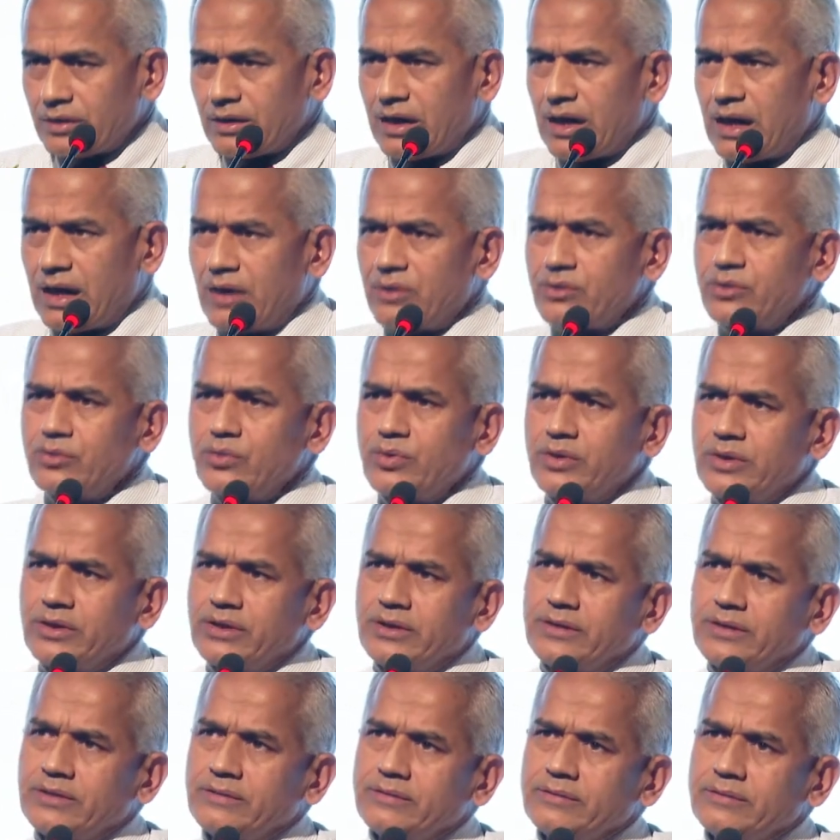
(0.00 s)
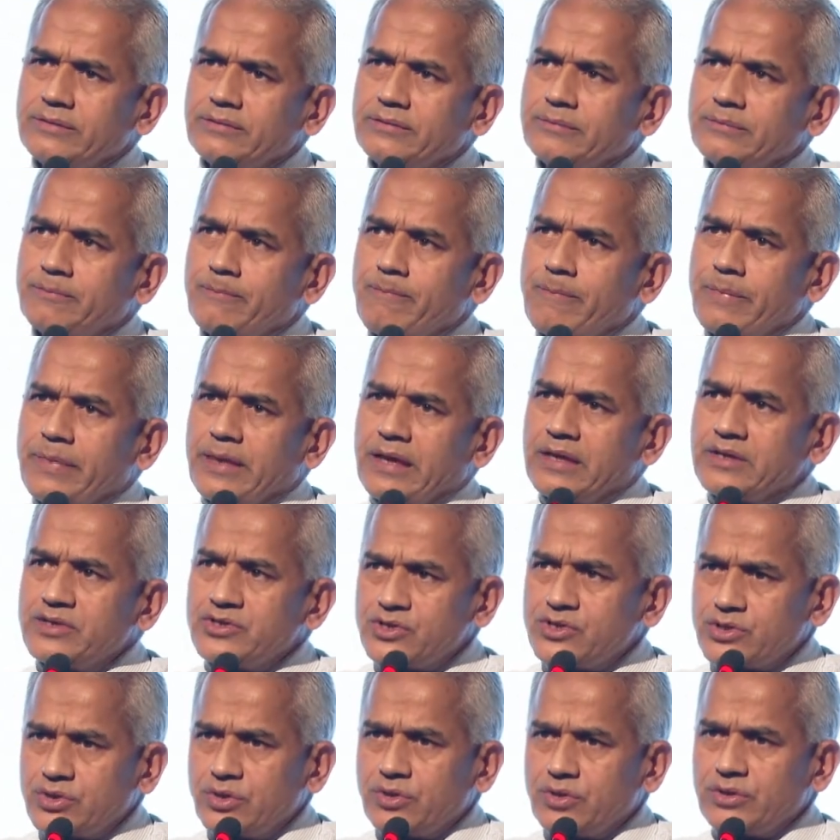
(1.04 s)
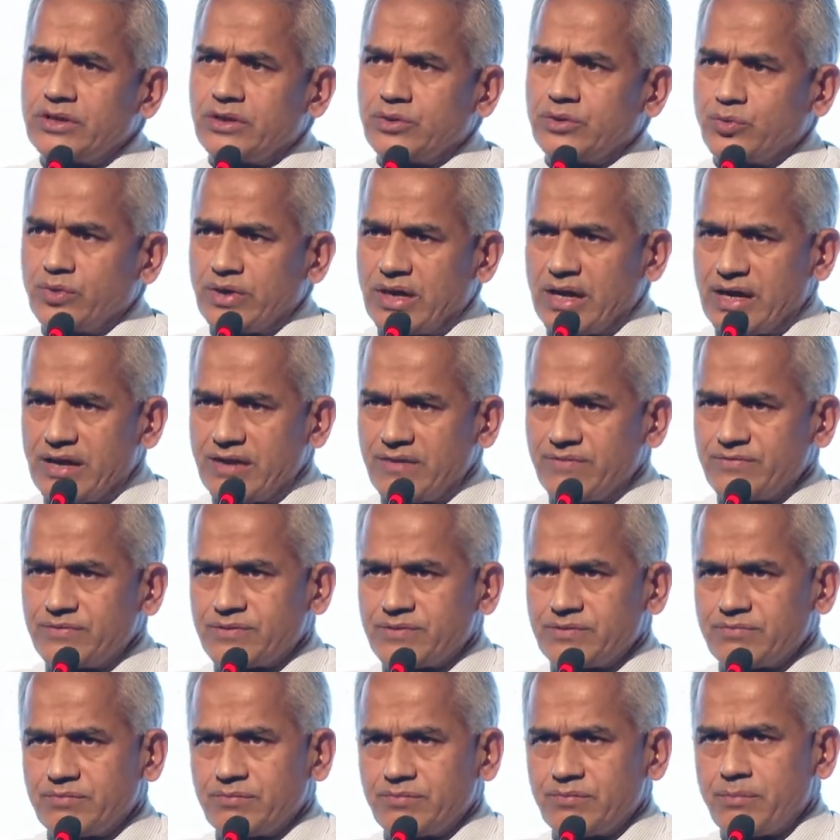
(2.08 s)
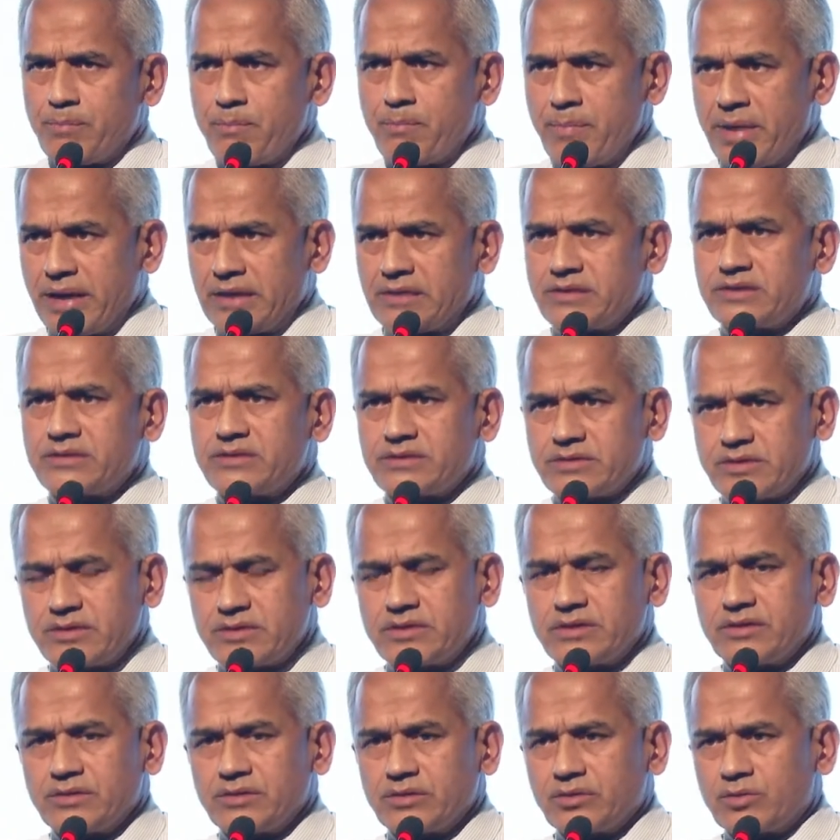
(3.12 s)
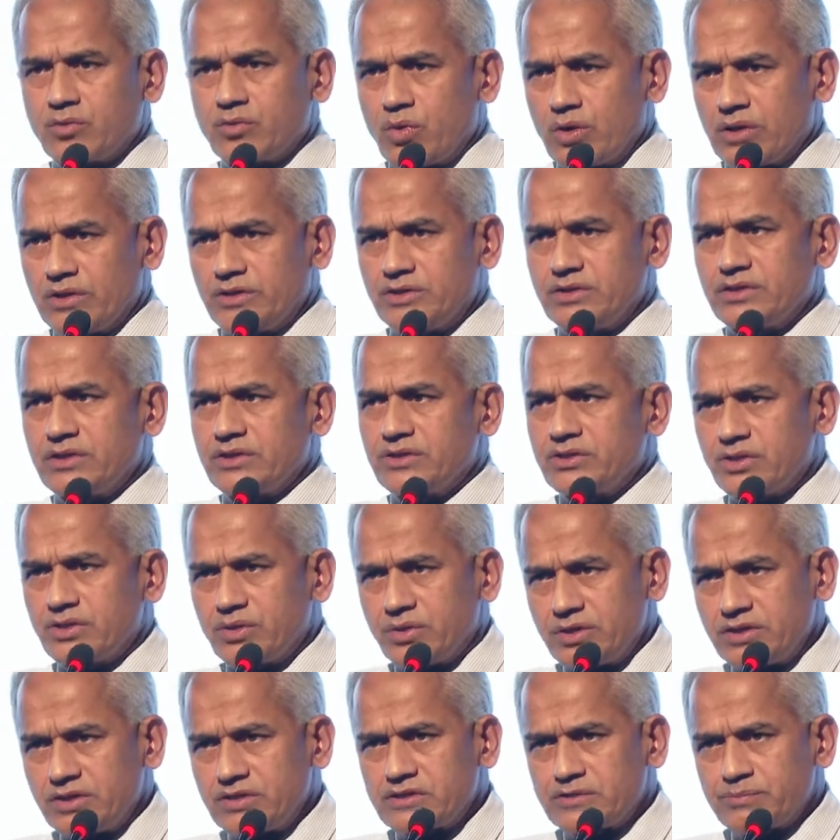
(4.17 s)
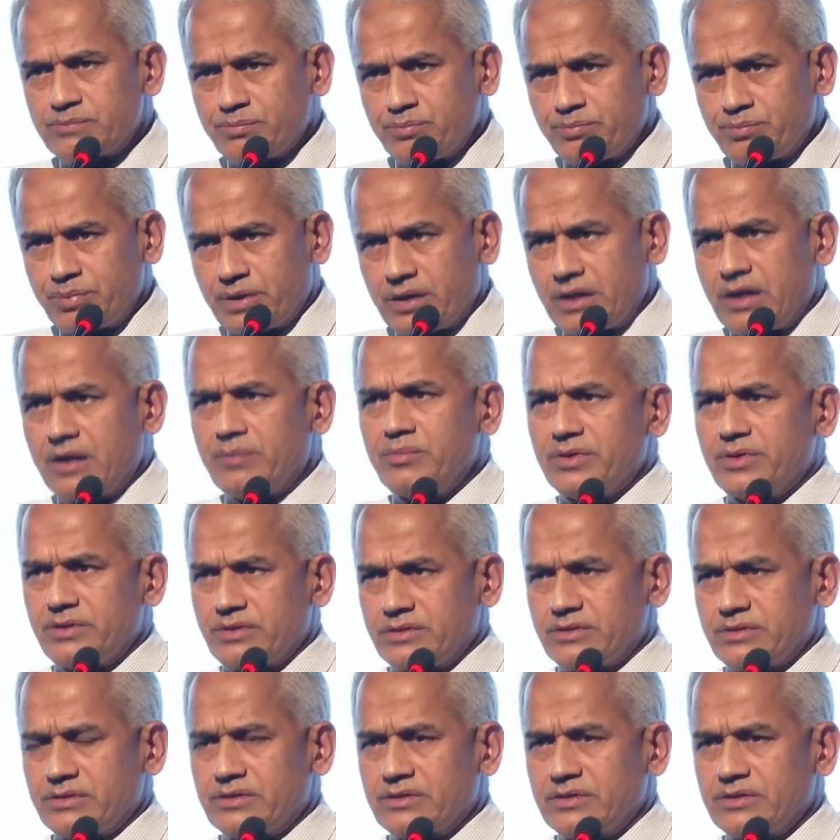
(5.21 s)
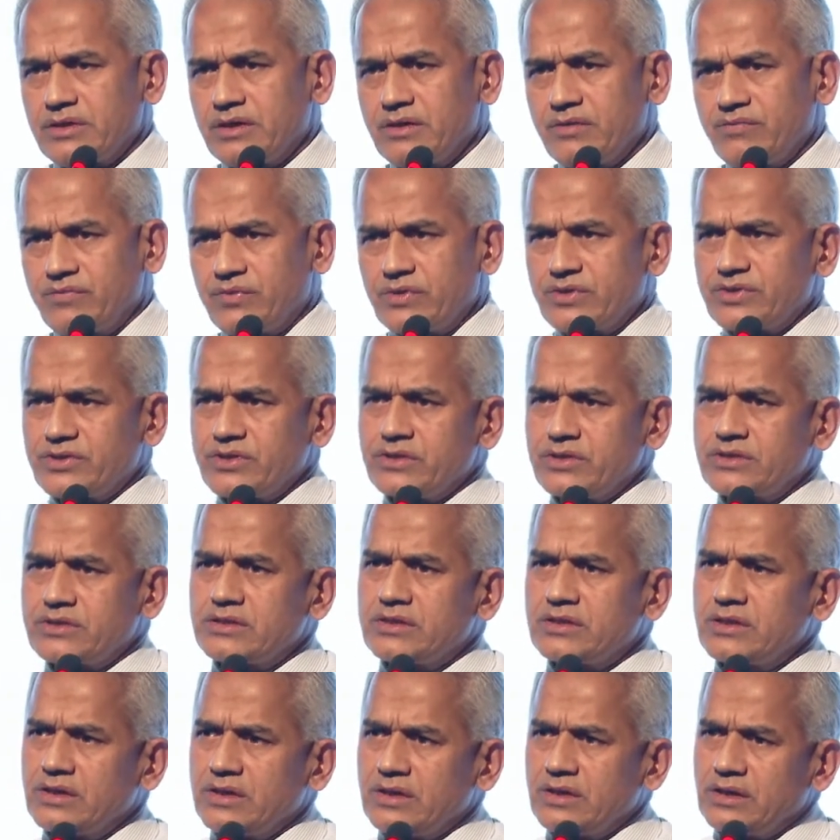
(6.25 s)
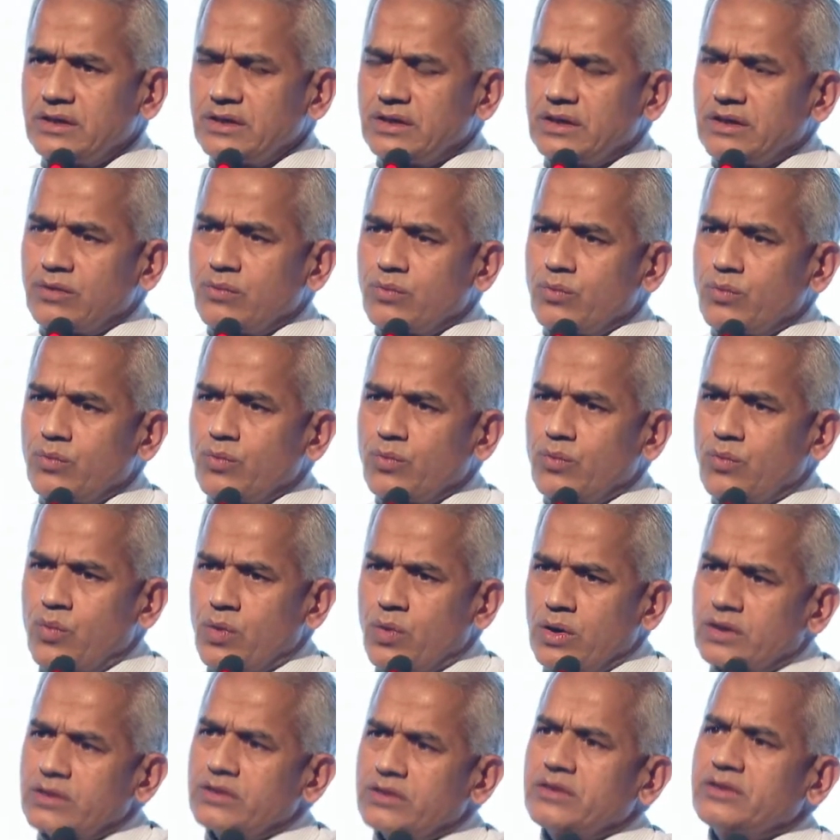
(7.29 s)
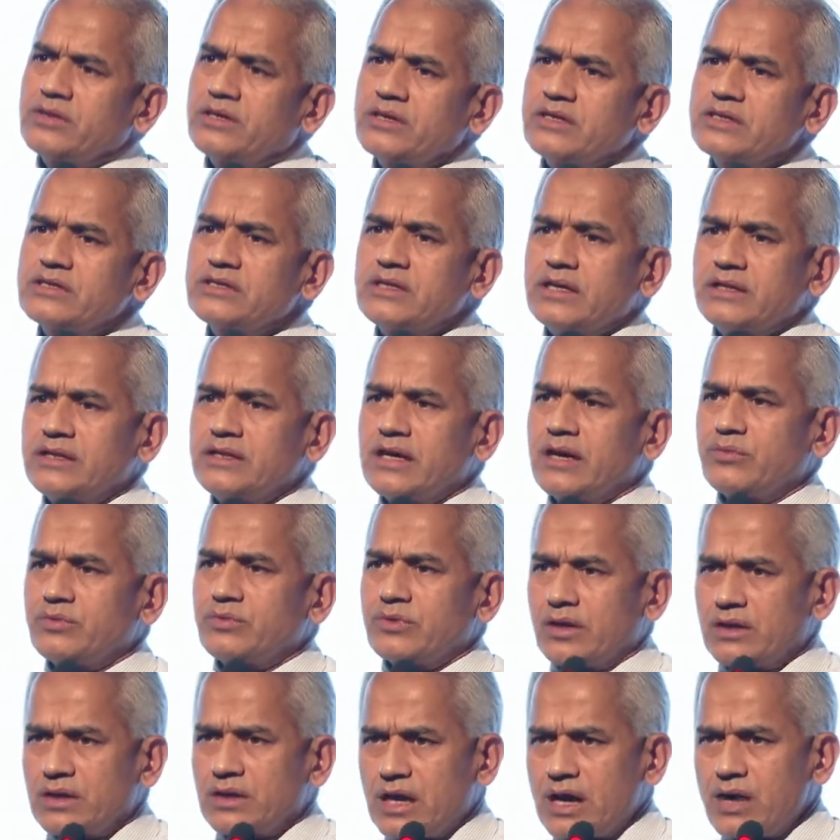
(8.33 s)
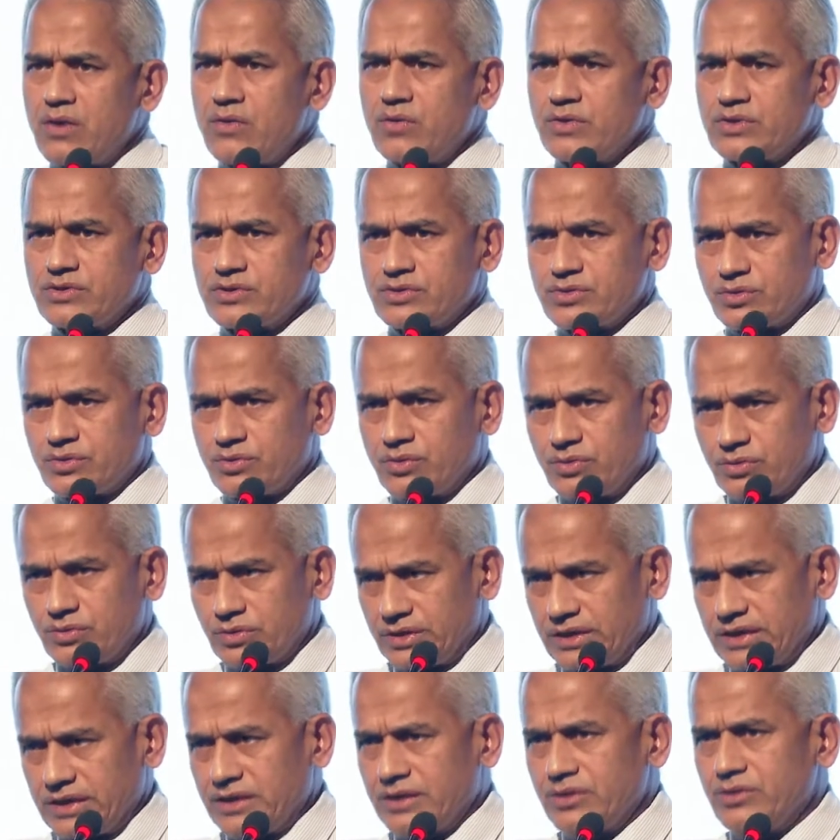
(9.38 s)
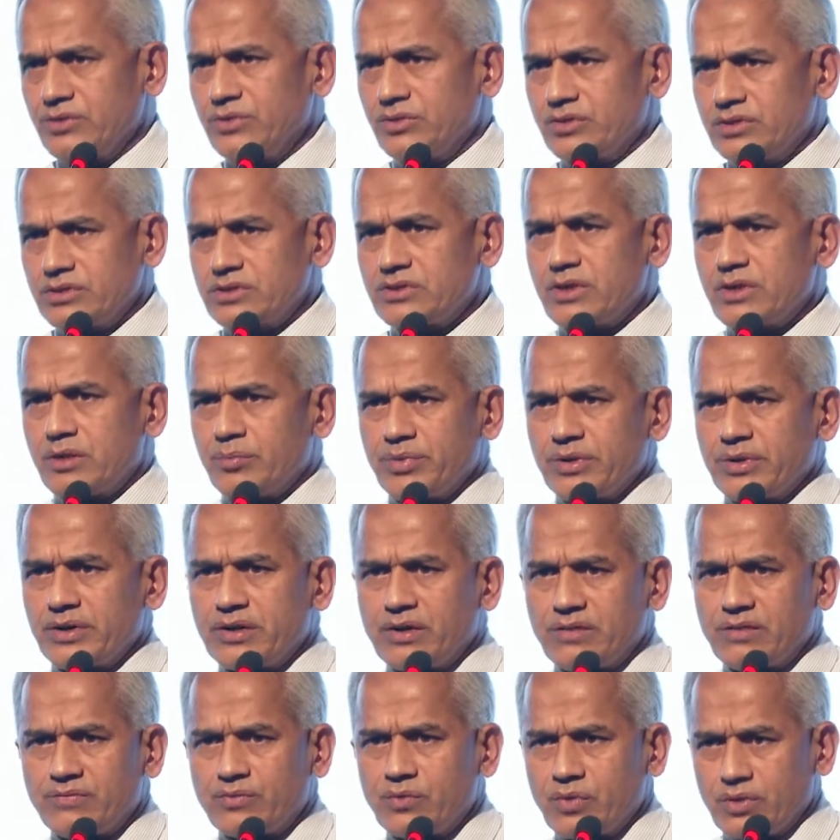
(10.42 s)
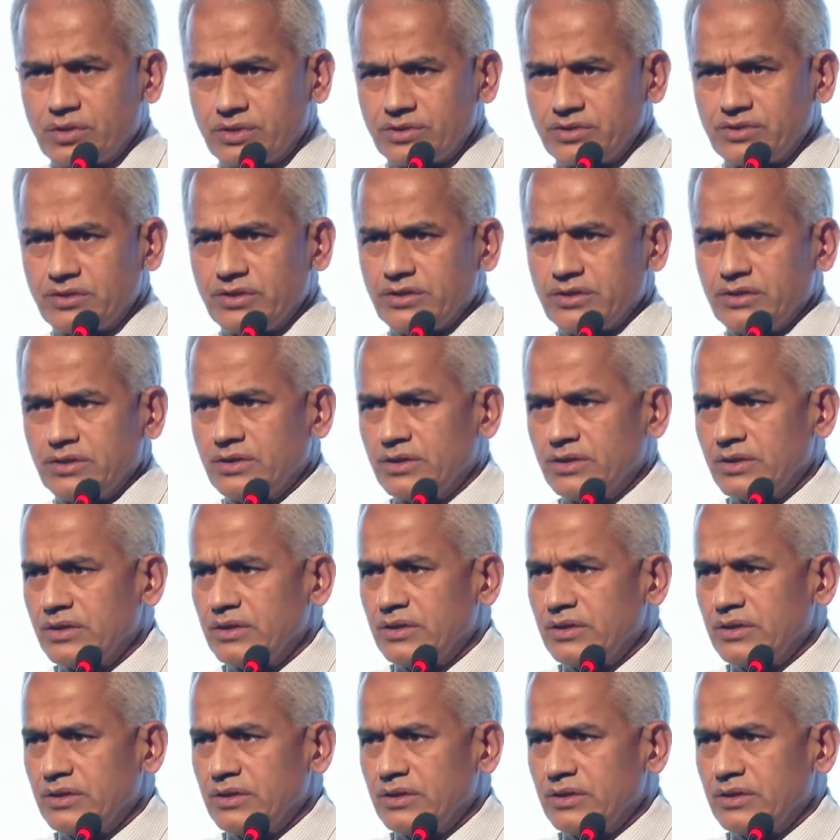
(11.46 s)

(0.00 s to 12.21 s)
How do we ensure that we have met certain quality assurance parameters versus what are the things that allow us to get into this topic of quality,